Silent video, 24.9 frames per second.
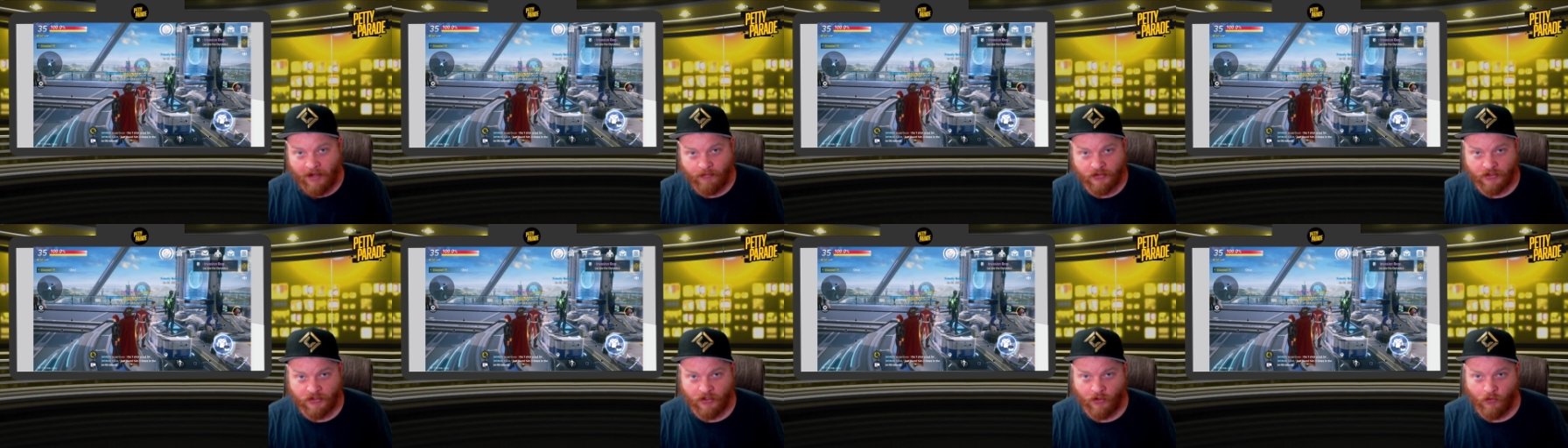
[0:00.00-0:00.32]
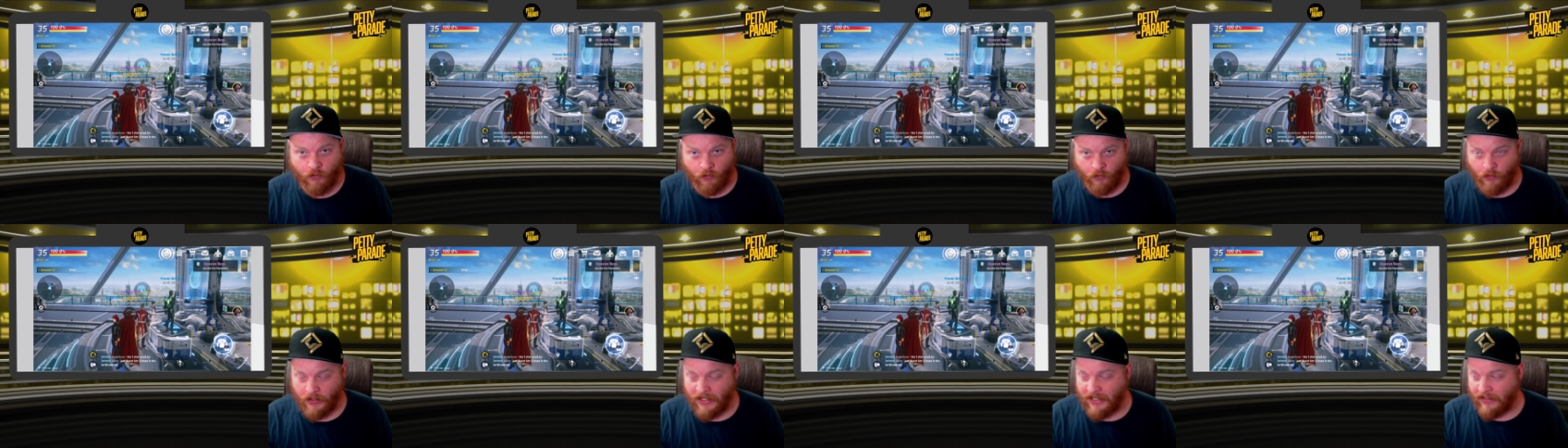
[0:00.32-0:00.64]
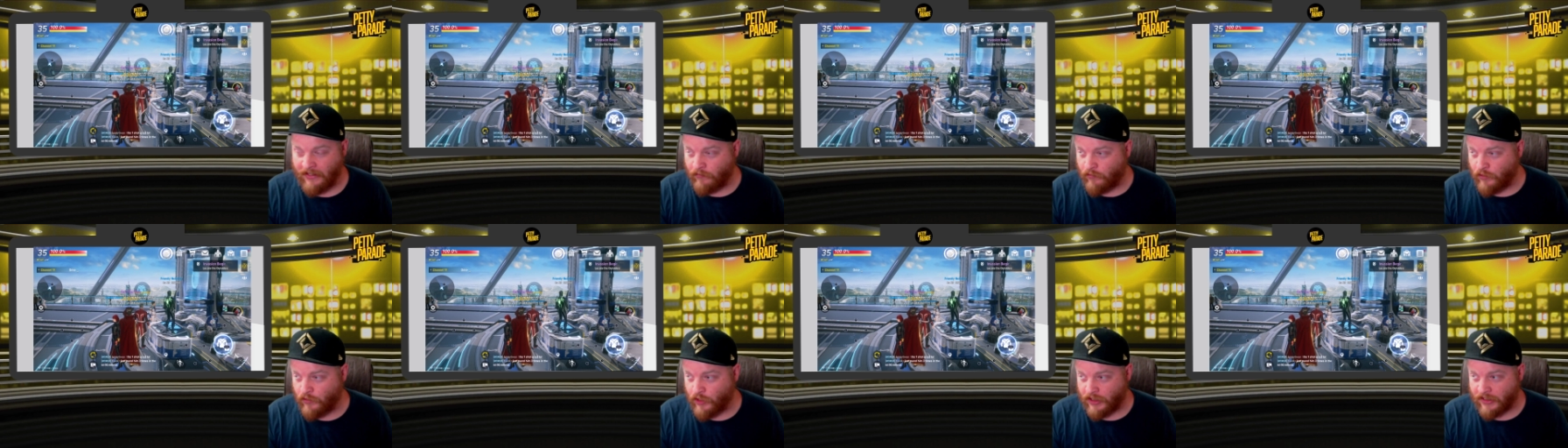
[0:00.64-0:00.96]
so we
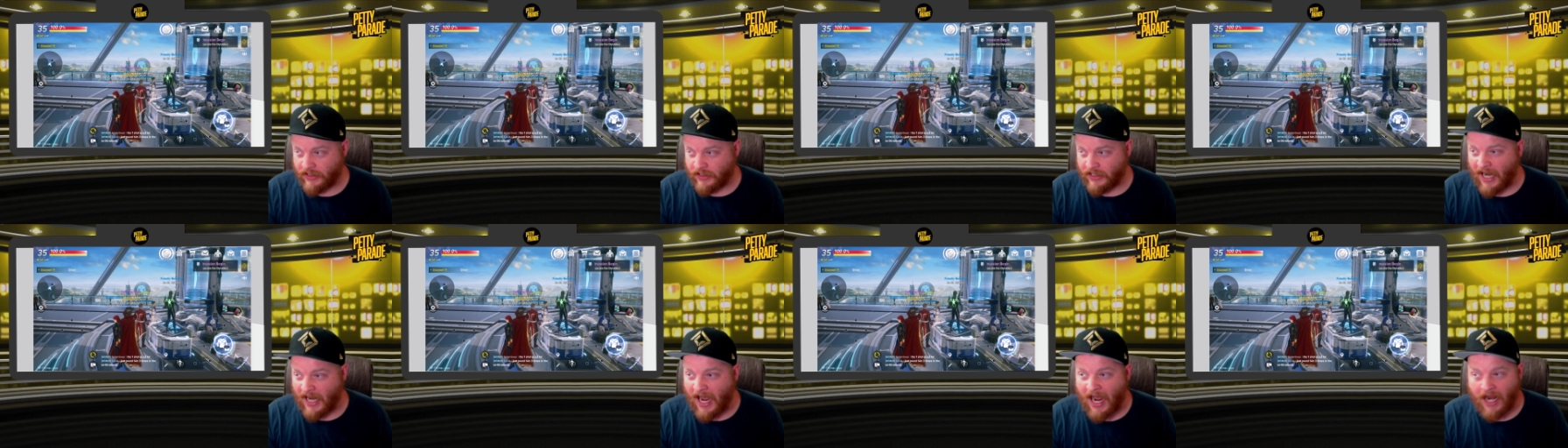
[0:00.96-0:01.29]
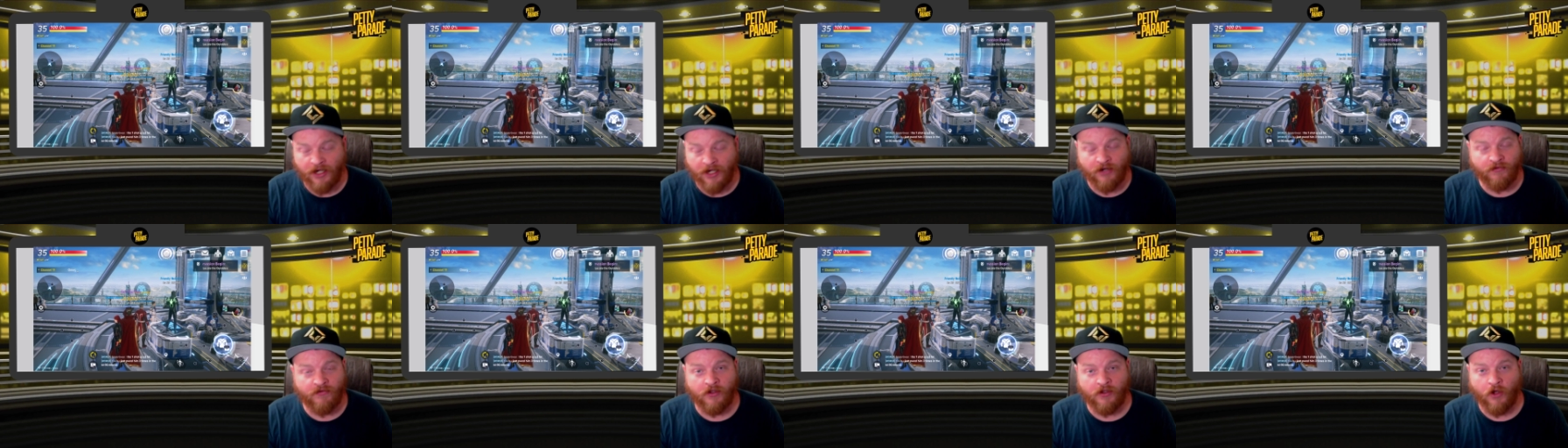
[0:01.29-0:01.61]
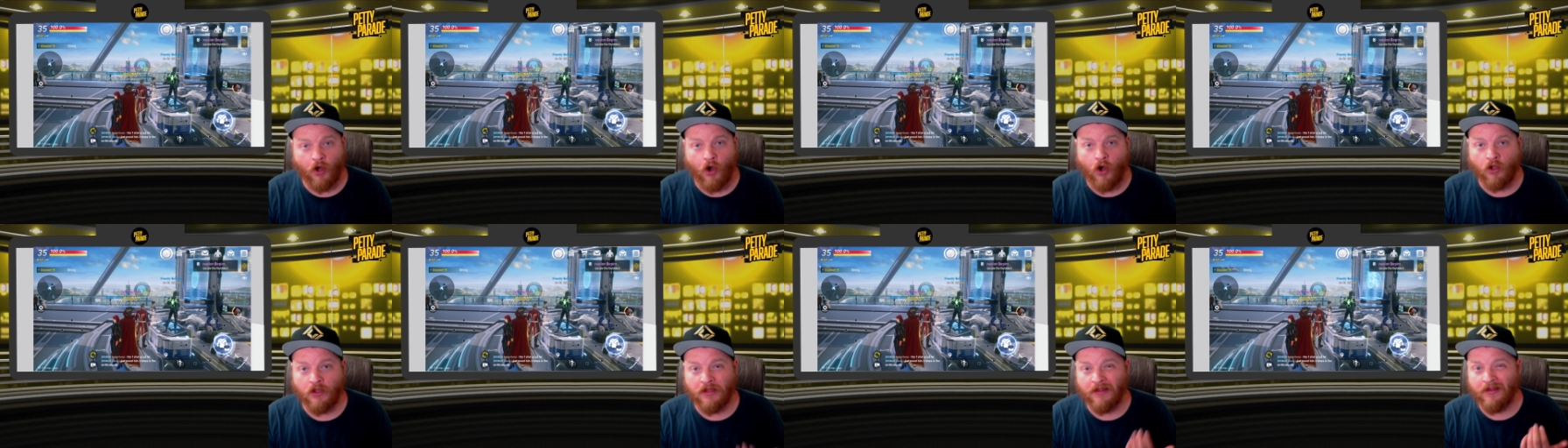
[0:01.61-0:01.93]
just kind of a
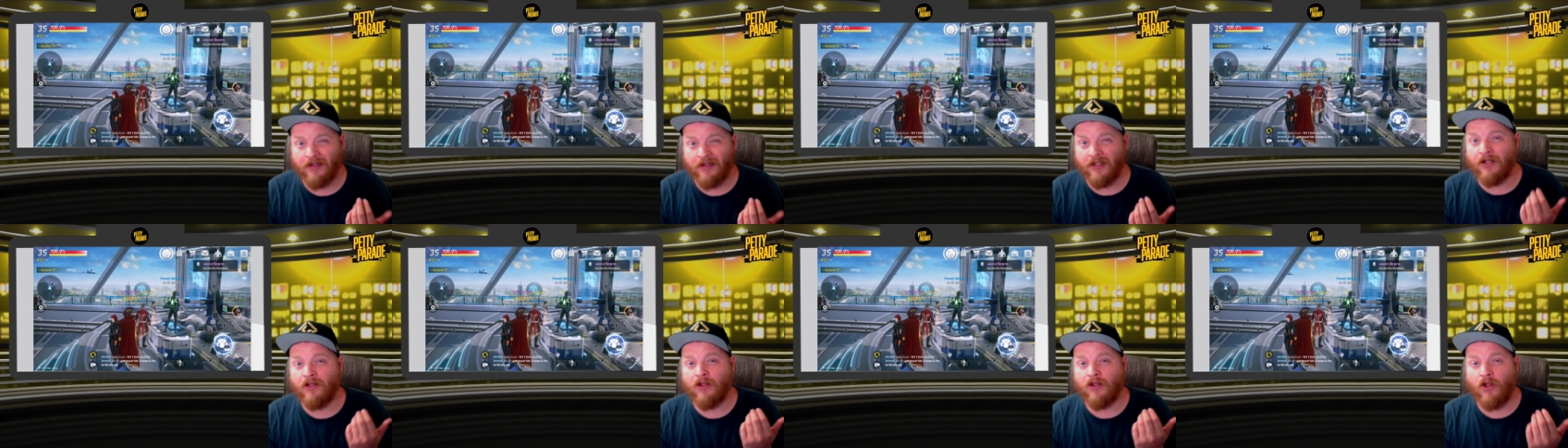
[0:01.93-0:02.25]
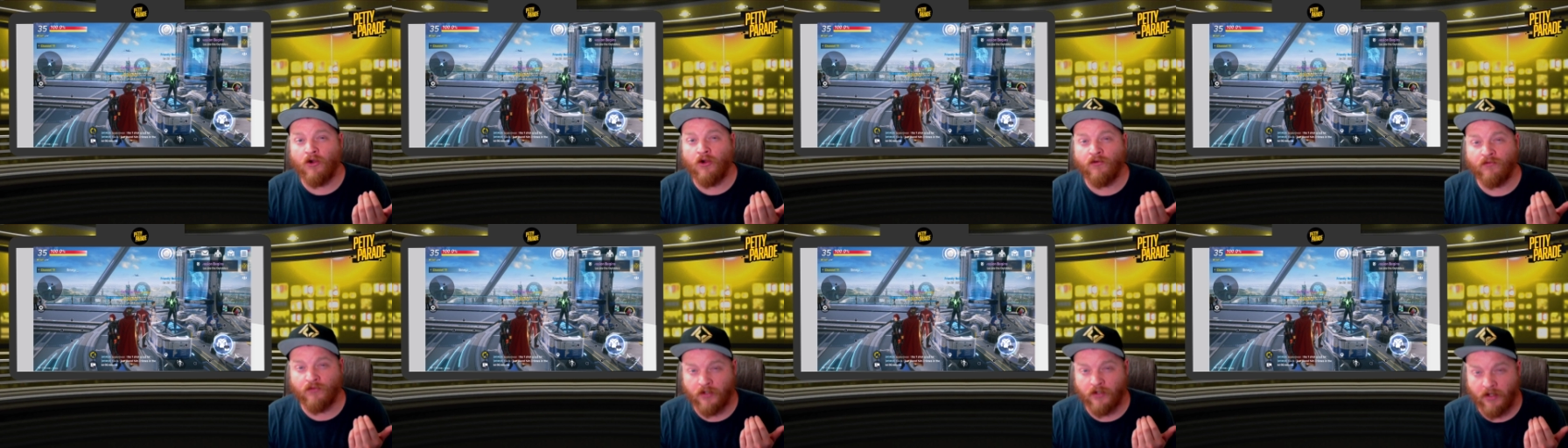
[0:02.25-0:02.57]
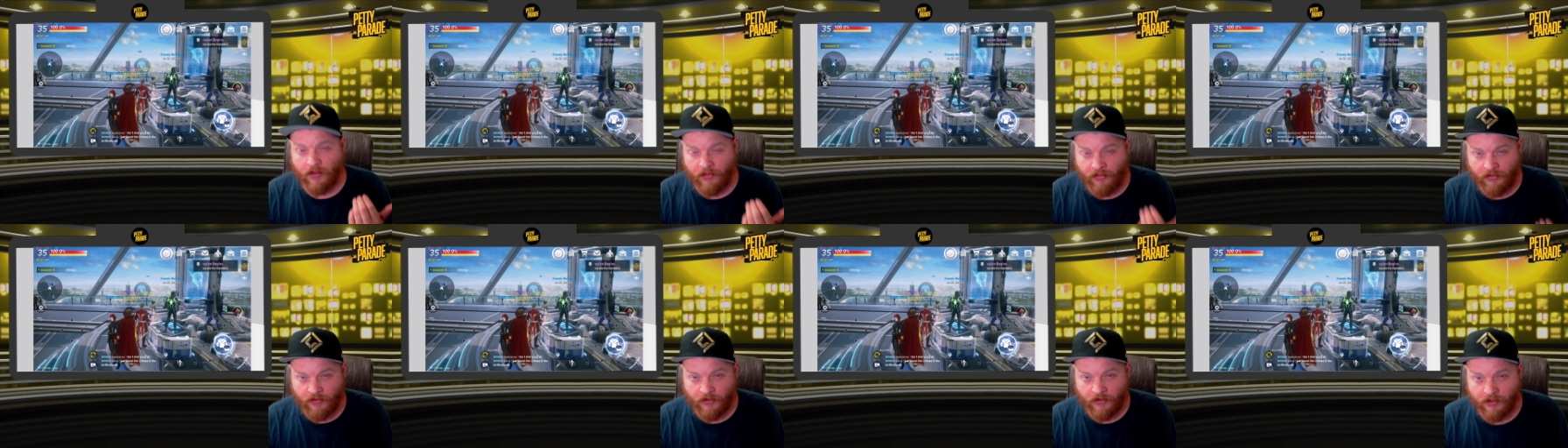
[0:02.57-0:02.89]
little over a
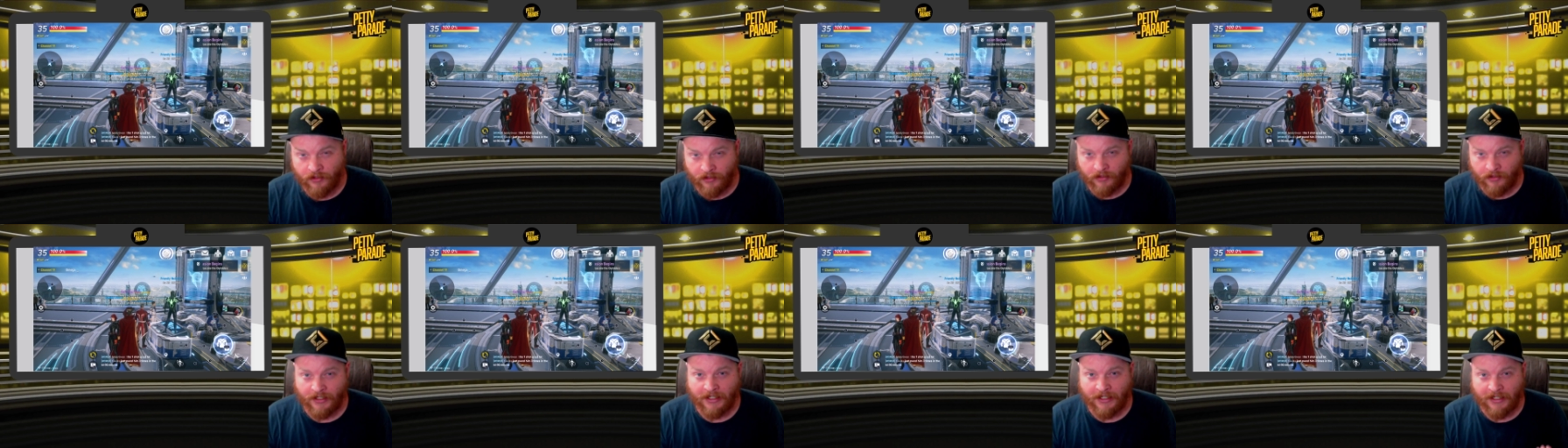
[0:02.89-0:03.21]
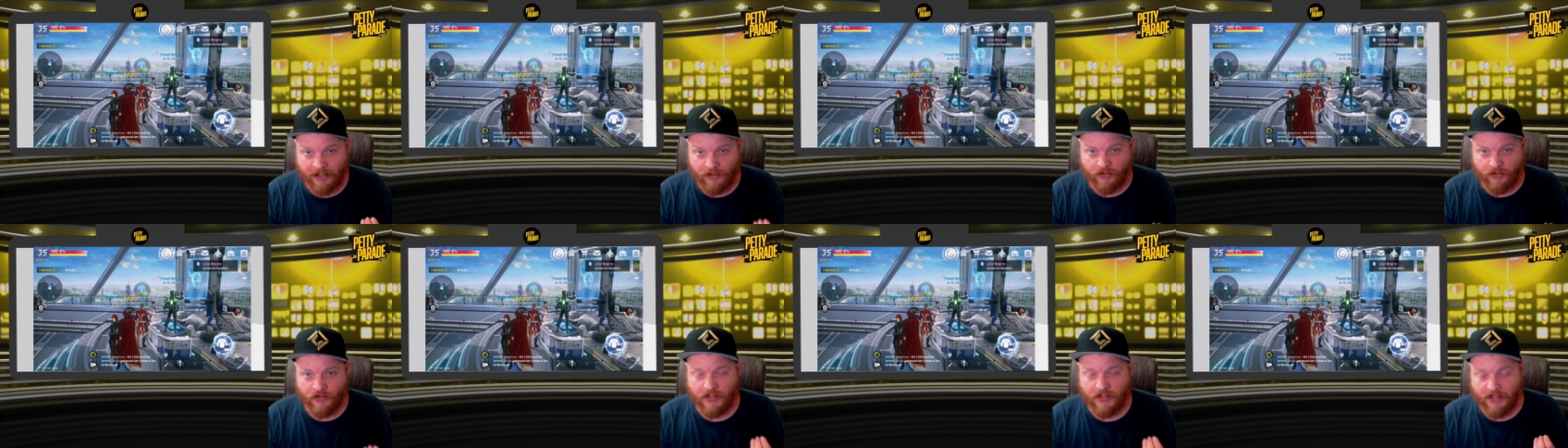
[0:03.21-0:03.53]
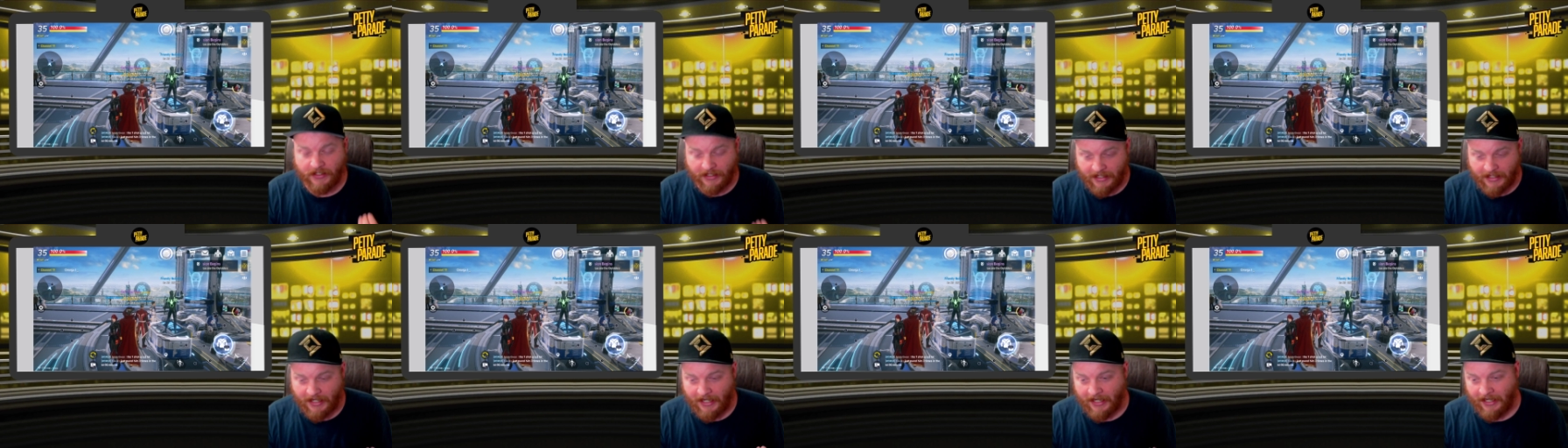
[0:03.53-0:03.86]
third into the
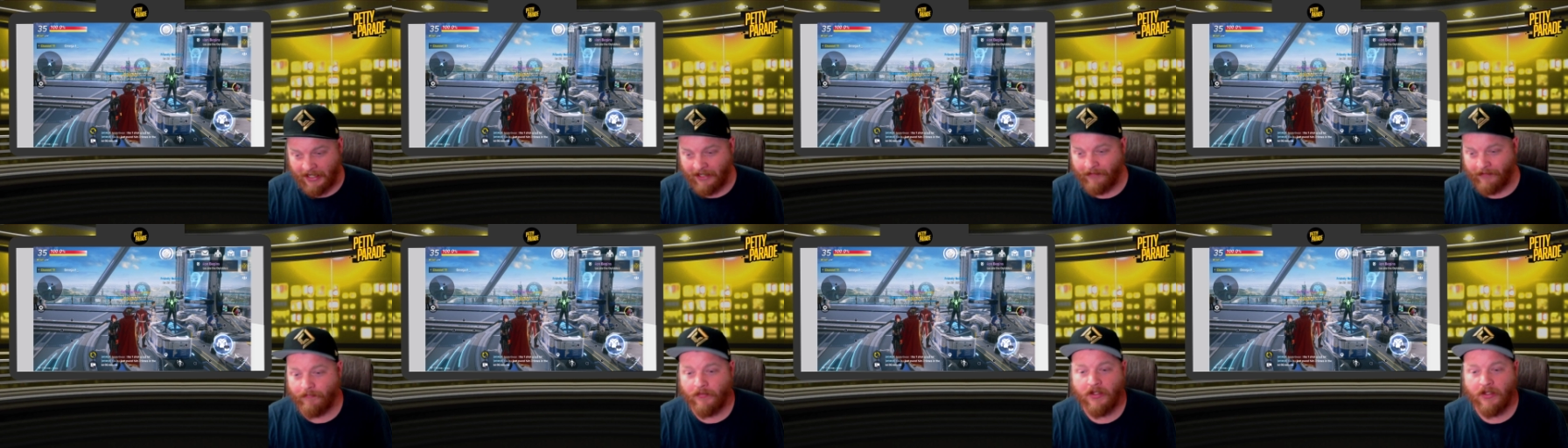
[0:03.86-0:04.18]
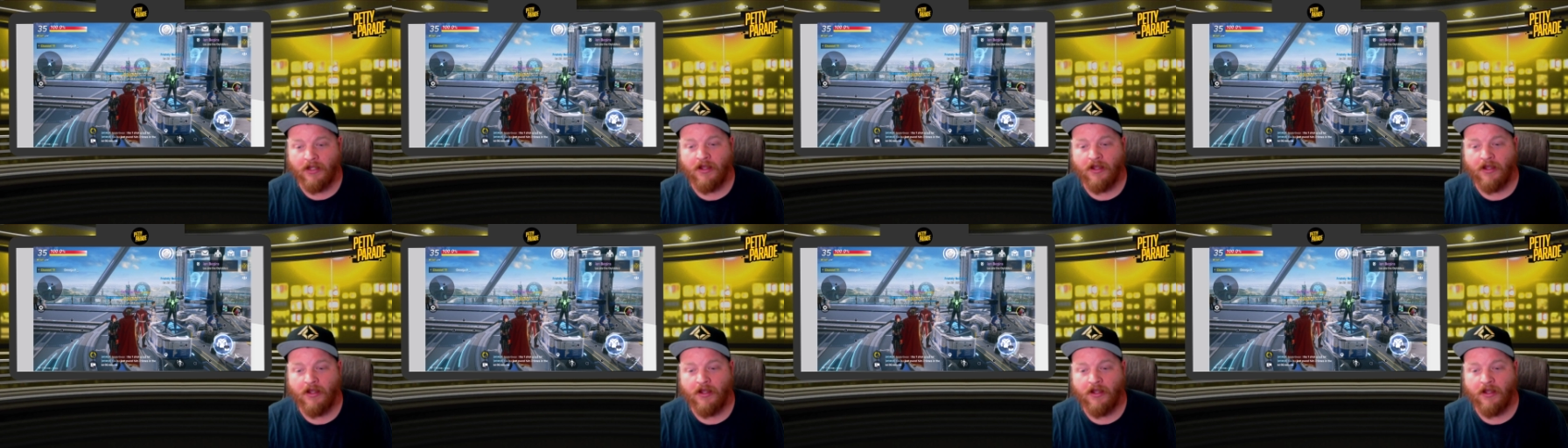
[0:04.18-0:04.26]
game.